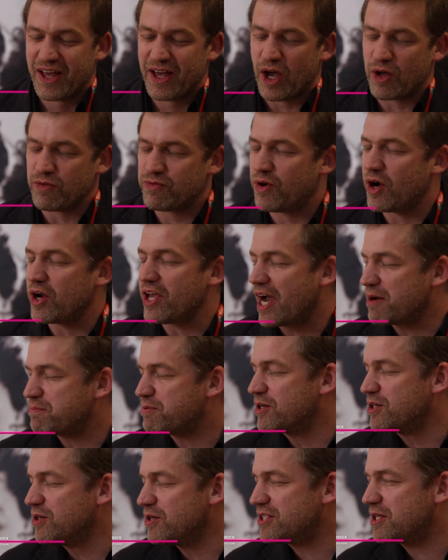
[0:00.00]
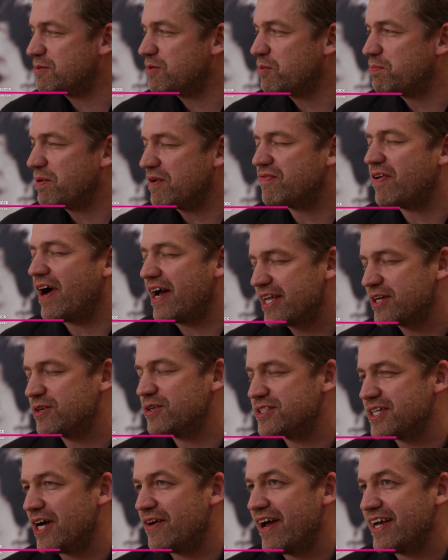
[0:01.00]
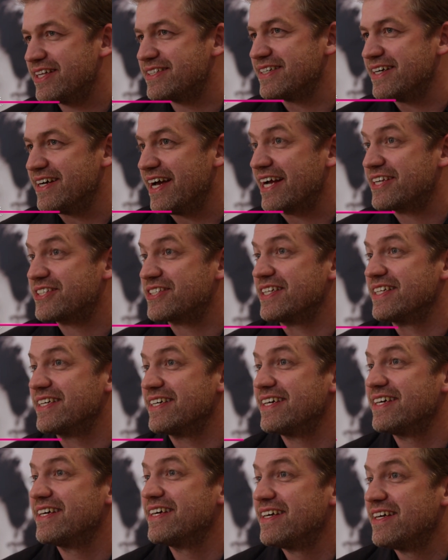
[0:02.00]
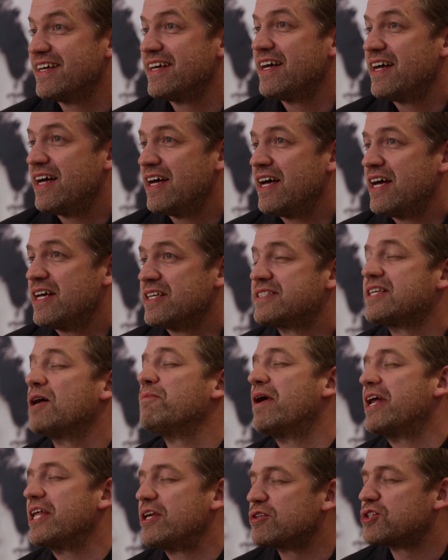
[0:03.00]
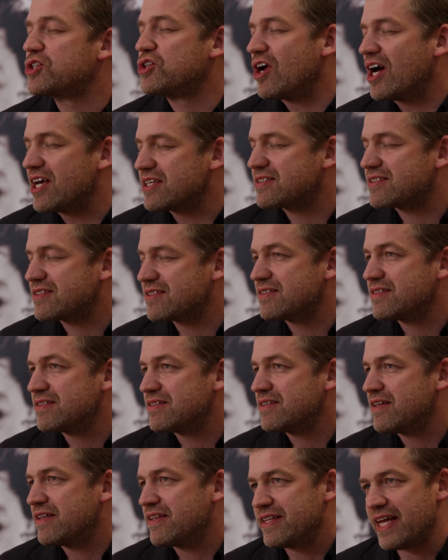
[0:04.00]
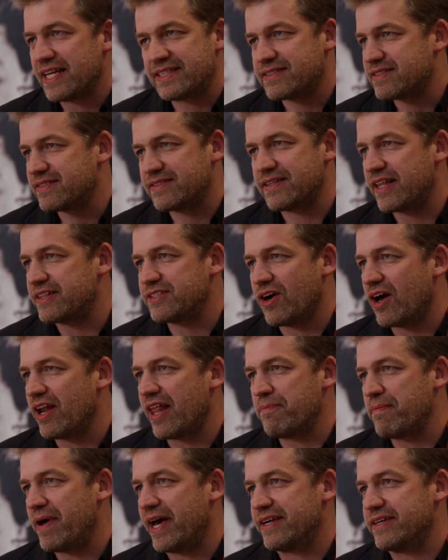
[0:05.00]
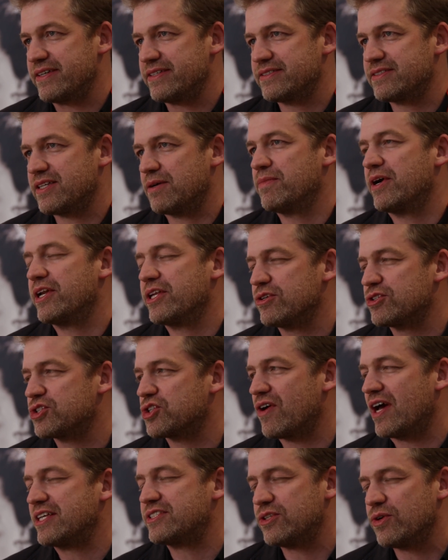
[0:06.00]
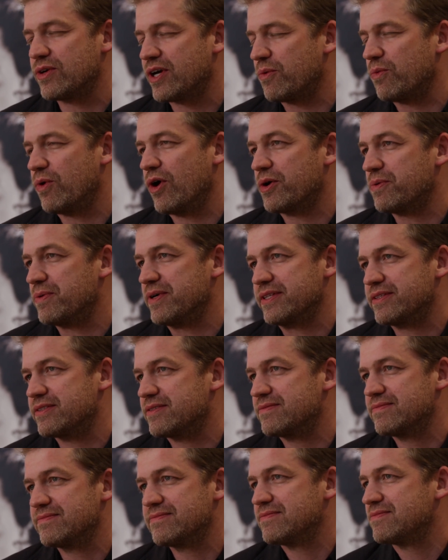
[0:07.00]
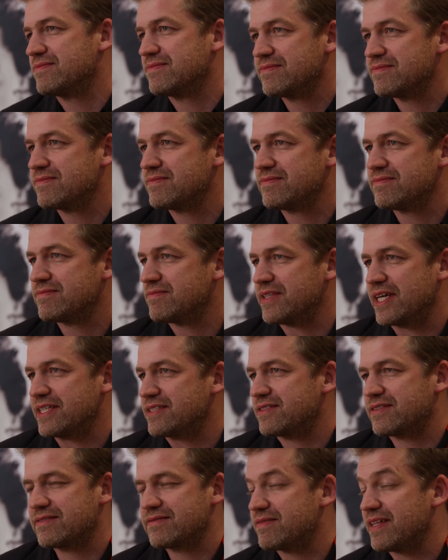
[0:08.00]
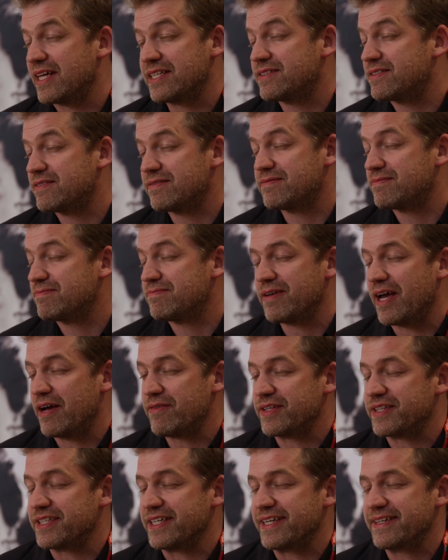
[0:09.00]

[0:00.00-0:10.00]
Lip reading: And for a young producer, it would be find a good director, actually. Somebody you trust. That's all that matters. Somebody you trust and you can work with. That's everything.